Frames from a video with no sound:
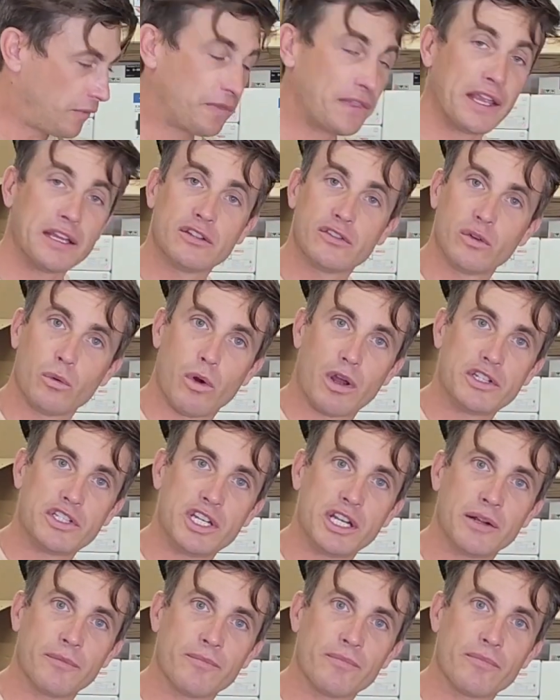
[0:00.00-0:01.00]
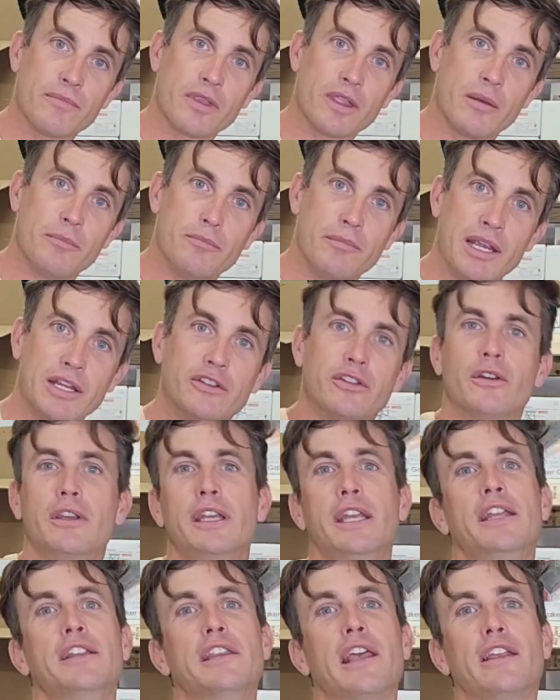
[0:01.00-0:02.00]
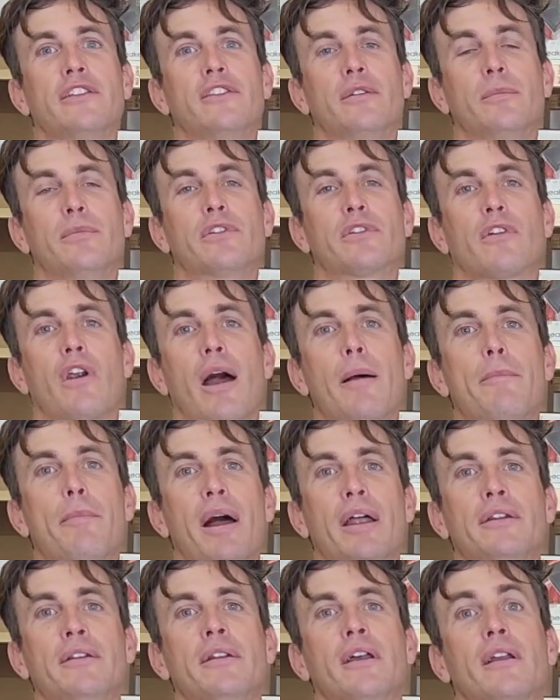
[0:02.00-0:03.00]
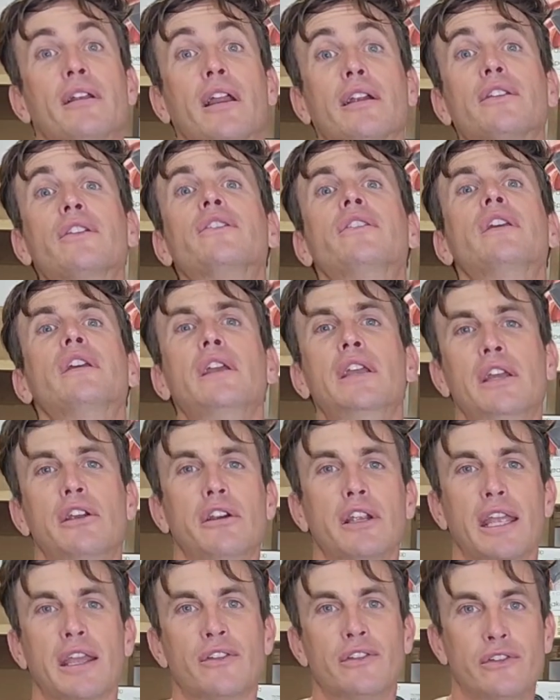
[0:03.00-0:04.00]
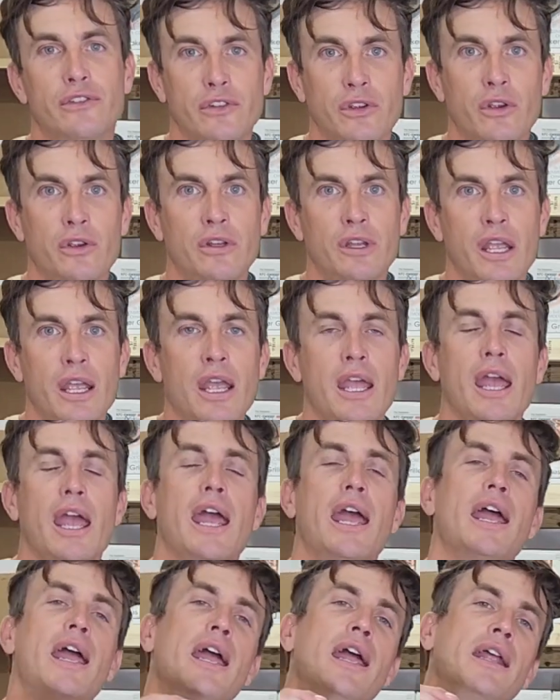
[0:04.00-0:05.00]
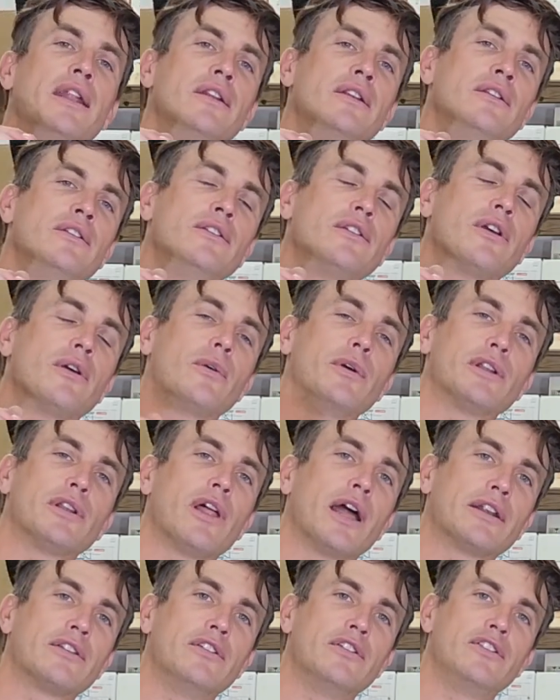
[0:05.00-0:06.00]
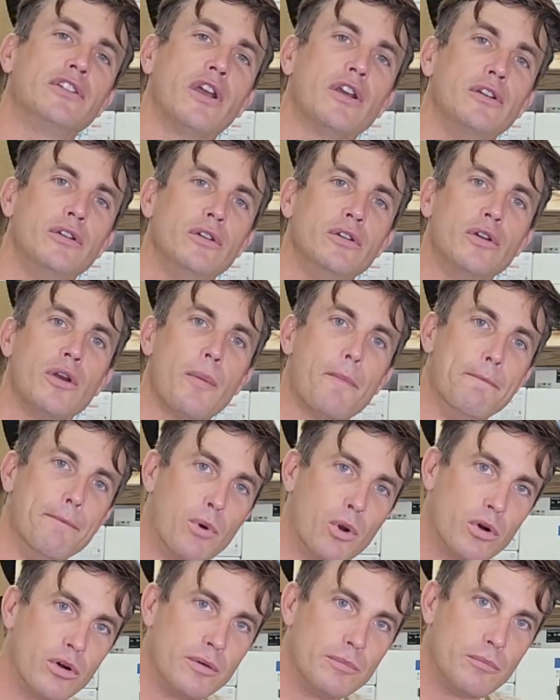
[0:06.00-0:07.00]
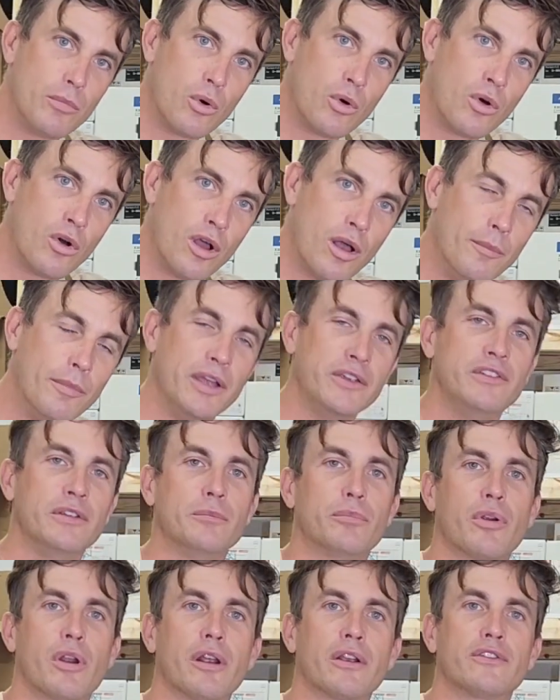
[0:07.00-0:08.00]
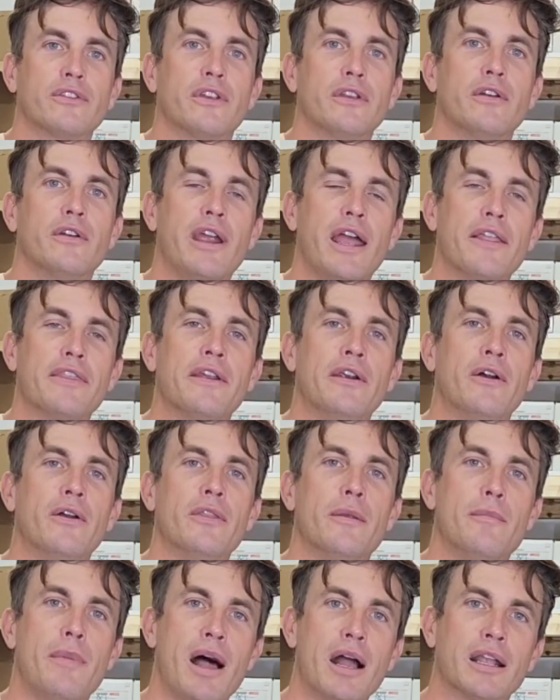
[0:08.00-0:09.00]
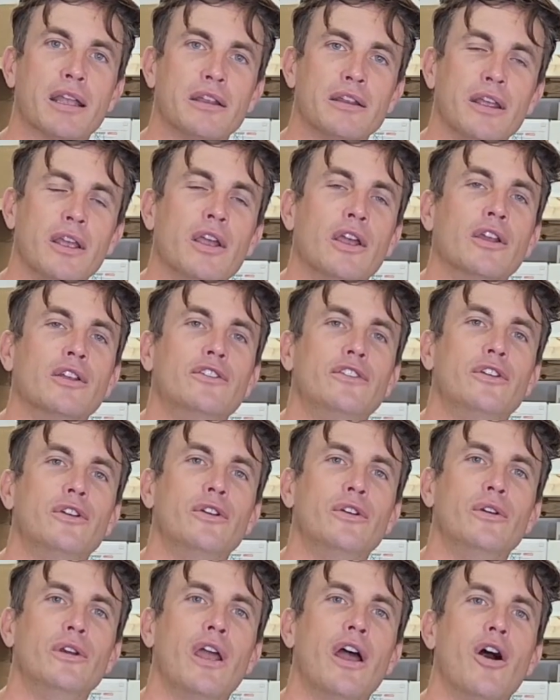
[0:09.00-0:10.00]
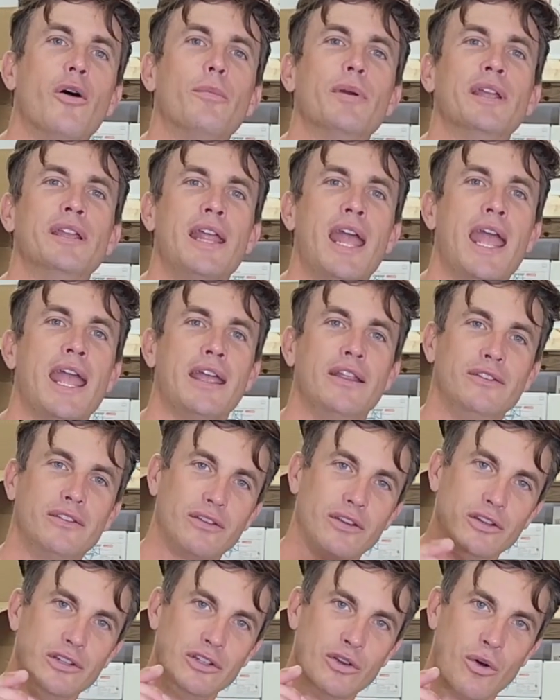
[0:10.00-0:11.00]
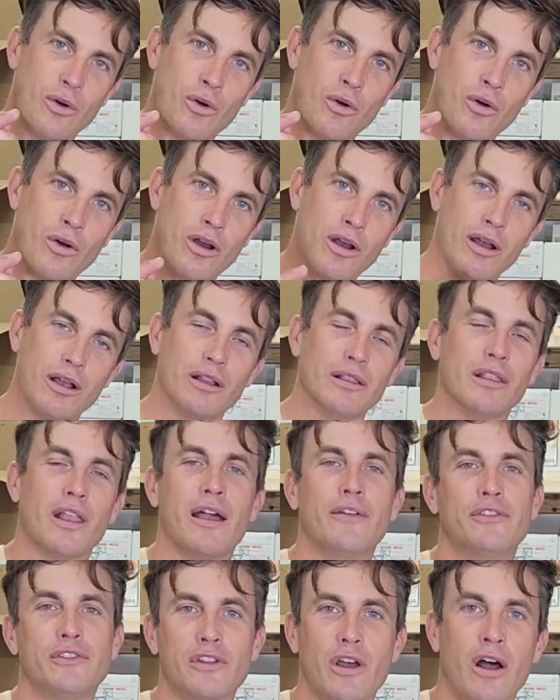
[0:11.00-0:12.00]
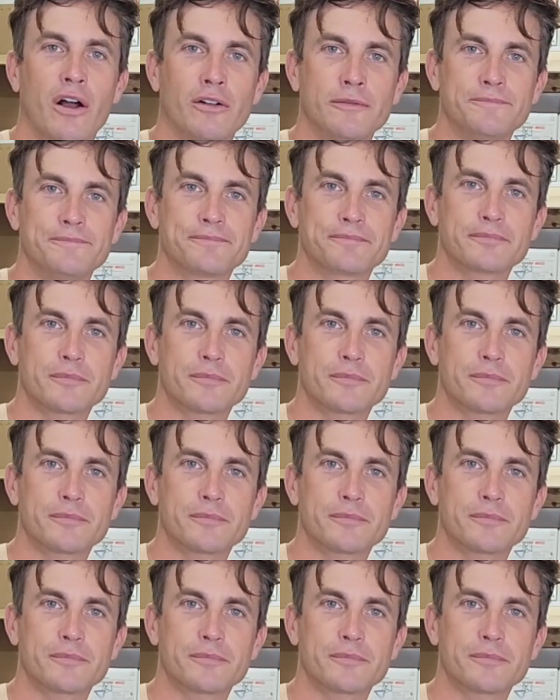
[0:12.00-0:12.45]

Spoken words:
Thanks for watching. Make sure you hit that subscribe button. I'd like to see you here again soon, and I would like to show you more and more amazing products that are out there on the market to help enhance your lifestyle